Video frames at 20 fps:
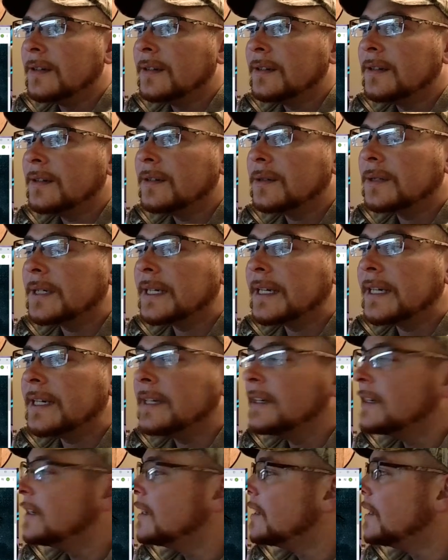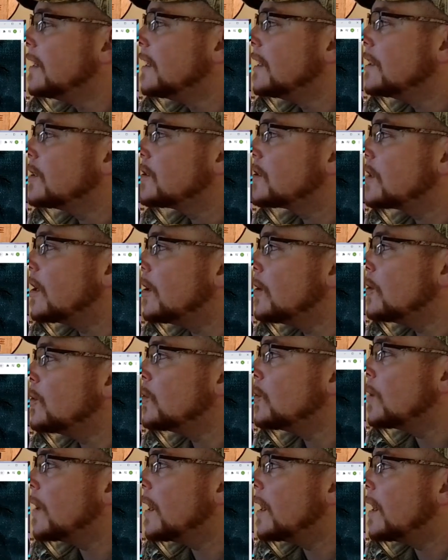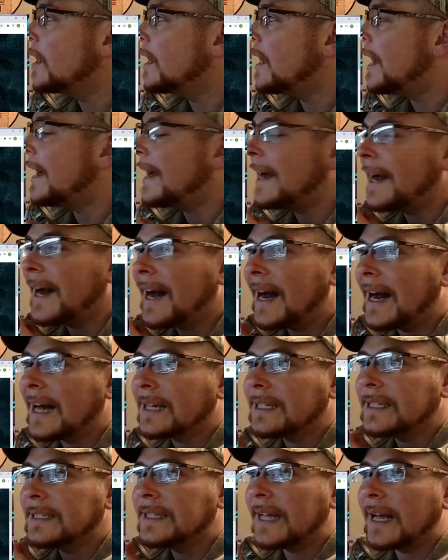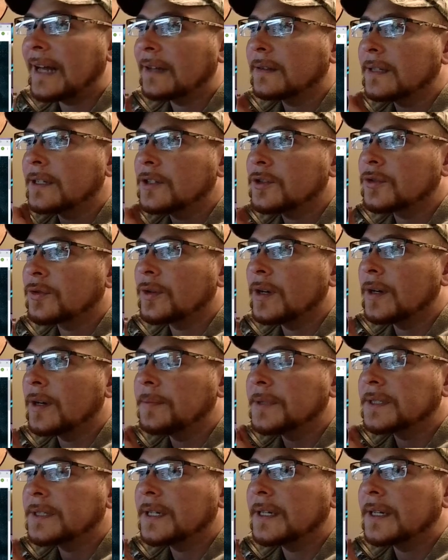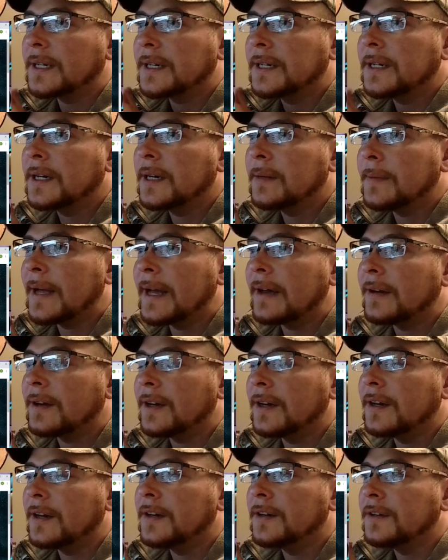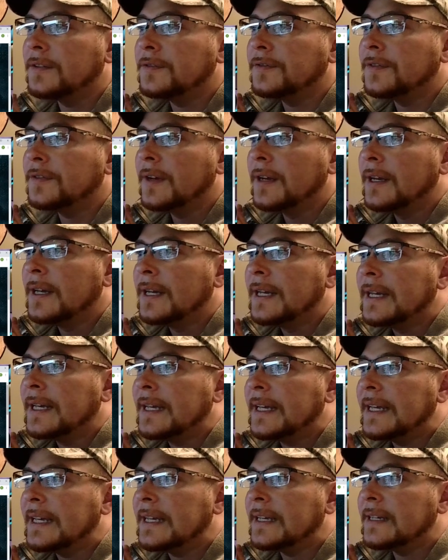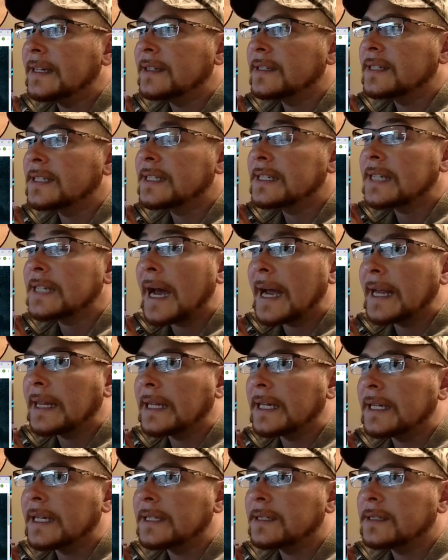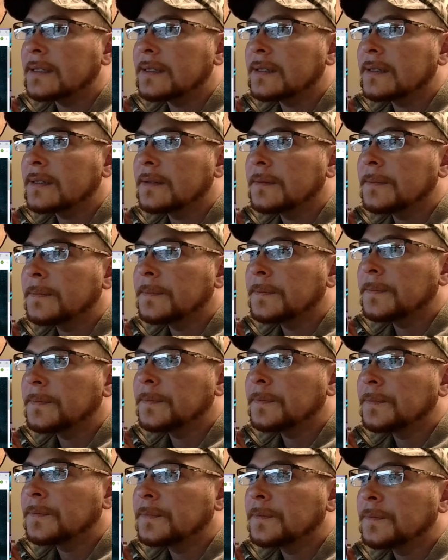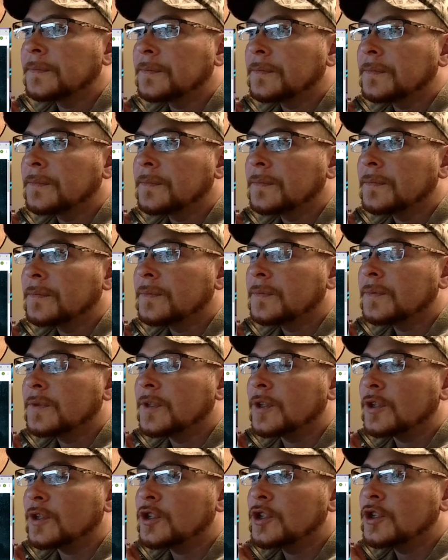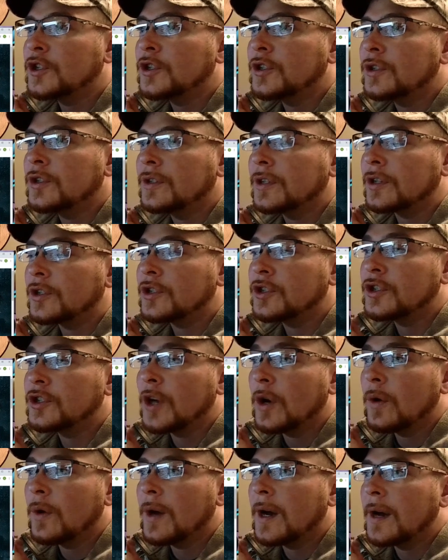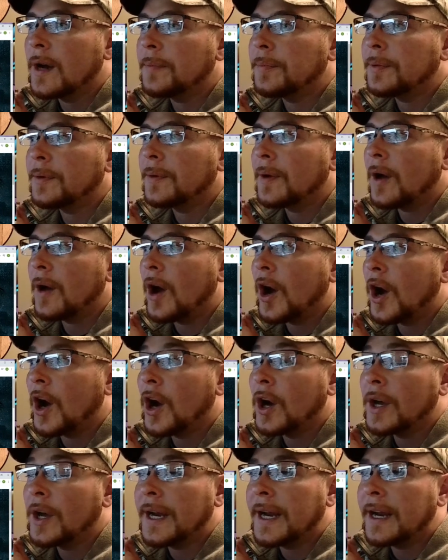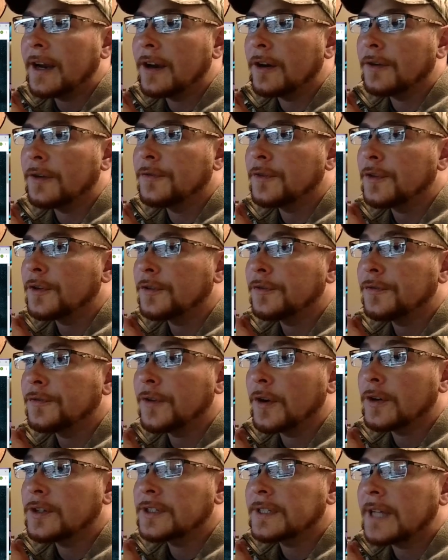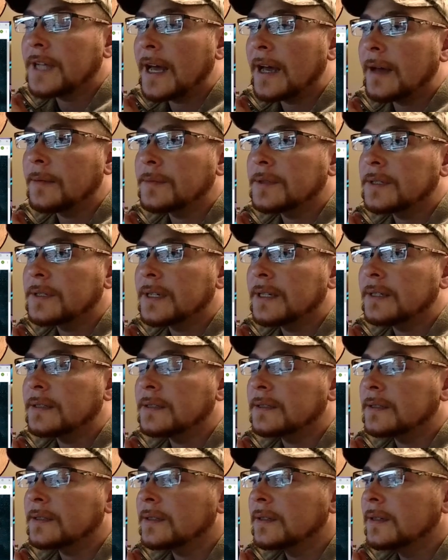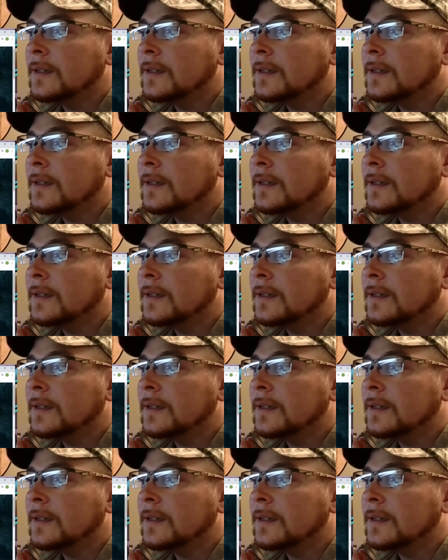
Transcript: Okay, so I highly doubt that Trump is going to come out of his silence to show up on air for the first time since